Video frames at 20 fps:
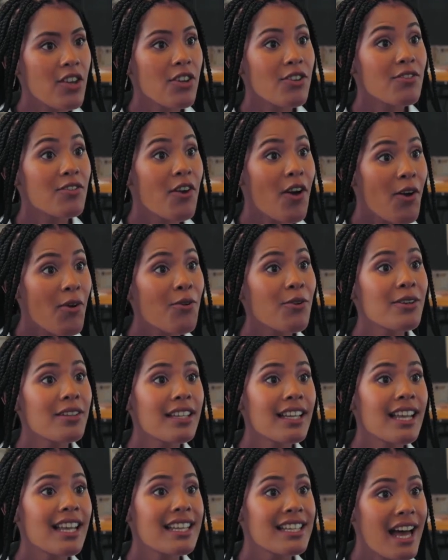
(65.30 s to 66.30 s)
No,
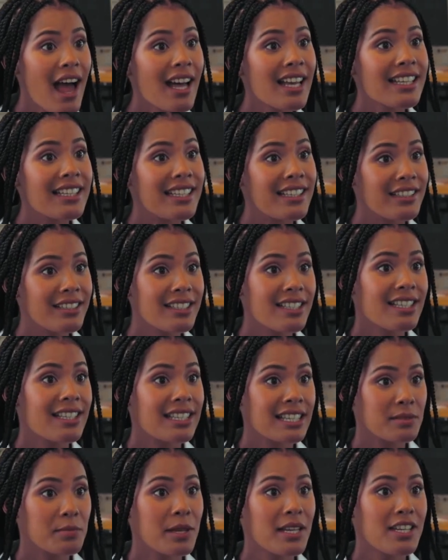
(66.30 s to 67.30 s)
exactly.
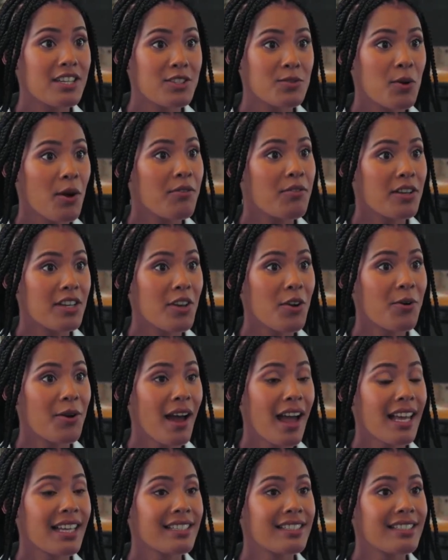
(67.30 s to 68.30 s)
Speaking to our video
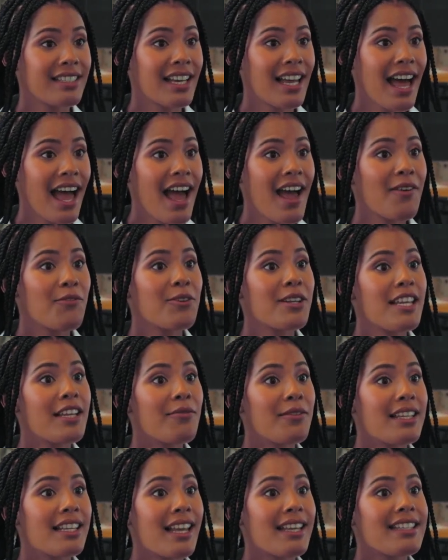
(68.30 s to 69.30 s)
guys, every
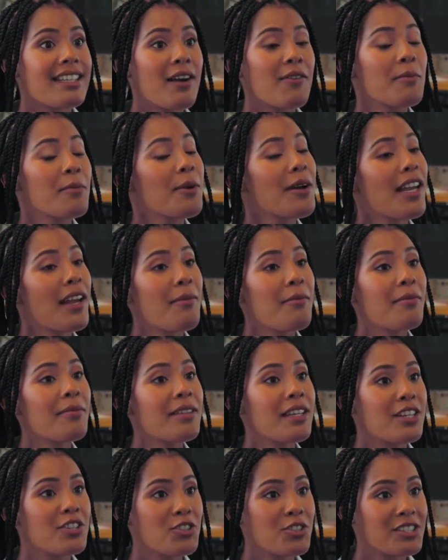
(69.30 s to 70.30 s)
evening at 7 p.m.,
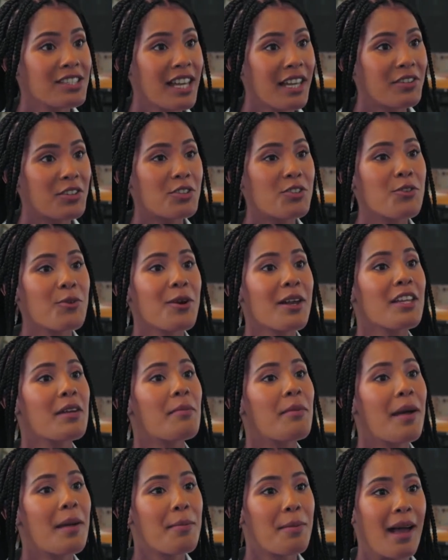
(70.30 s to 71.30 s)
they just set the screen to
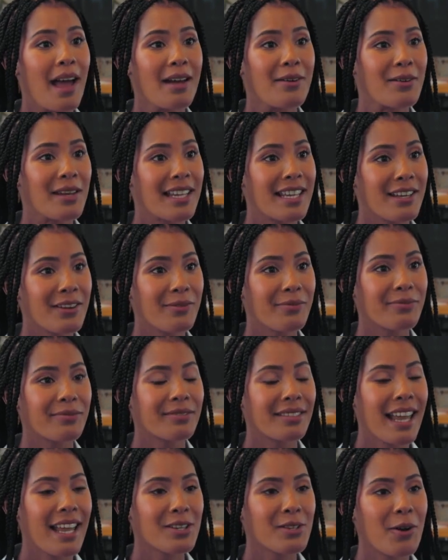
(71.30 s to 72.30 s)
play black video.
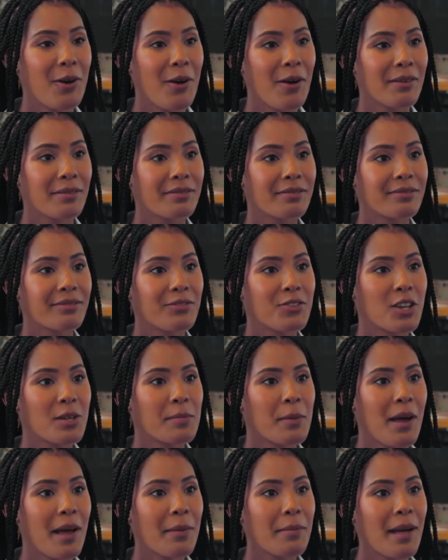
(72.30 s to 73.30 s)
That's all. Just
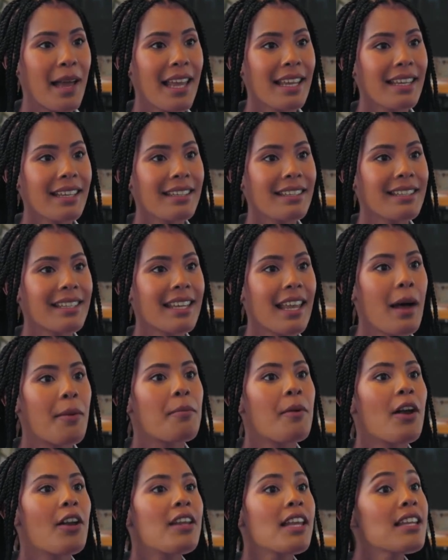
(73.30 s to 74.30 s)
playing black.
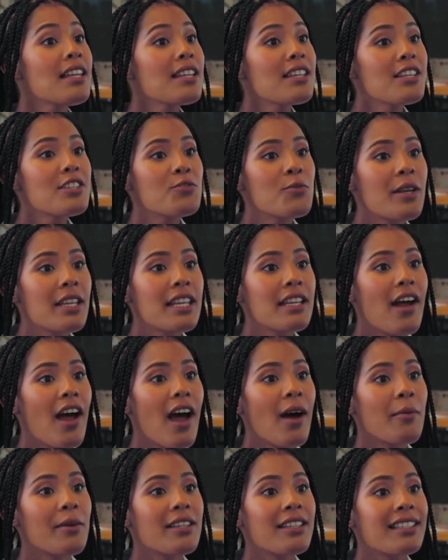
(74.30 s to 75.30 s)
Apparently this is really
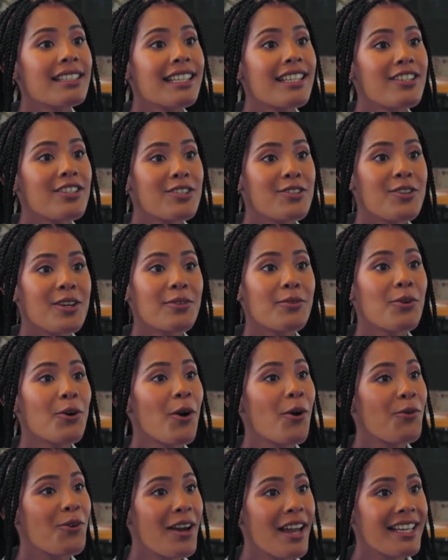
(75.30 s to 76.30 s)
common in the industry for
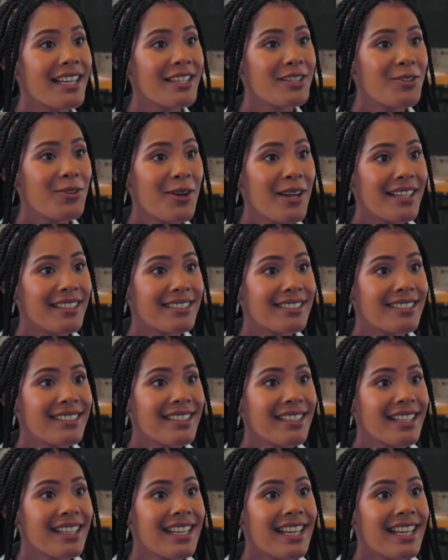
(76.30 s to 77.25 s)
overnighting screens.